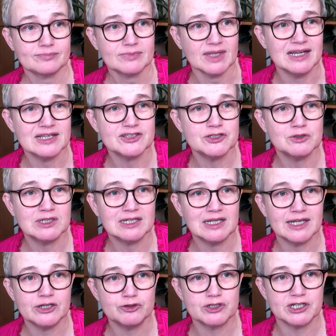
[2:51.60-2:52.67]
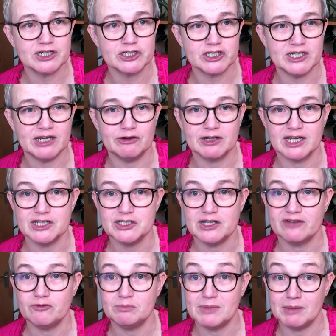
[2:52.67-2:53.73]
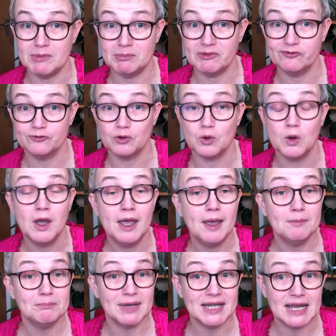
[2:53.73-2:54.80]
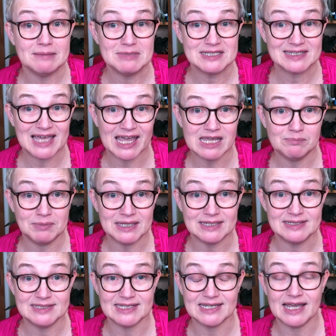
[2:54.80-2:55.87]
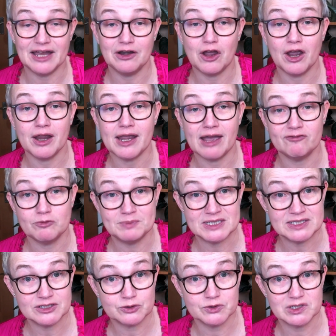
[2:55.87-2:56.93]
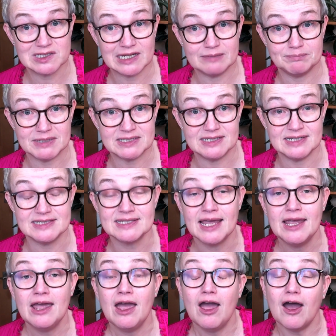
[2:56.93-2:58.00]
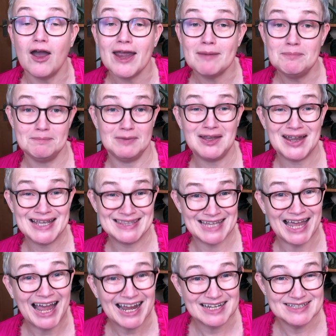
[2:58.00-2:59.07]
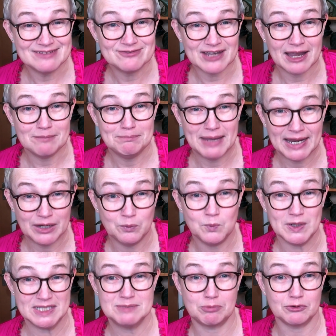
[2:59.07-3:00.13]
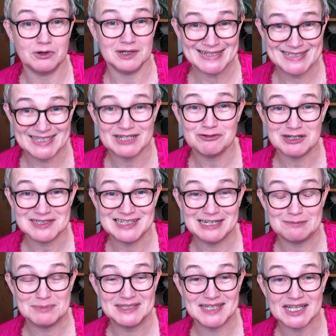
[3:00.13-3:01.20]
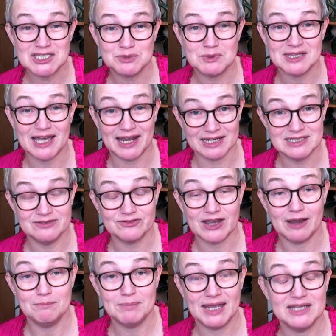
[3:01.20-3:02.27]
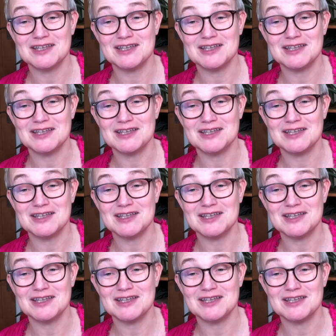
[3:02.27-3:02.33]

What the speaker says: Let's do a little introduction here in case you haven't met me before. My name is Kay Peacey, and I have a business called Slick Business. I am like the ActiveCampaign whisperer, seriously obsessed with ActiveCampaign.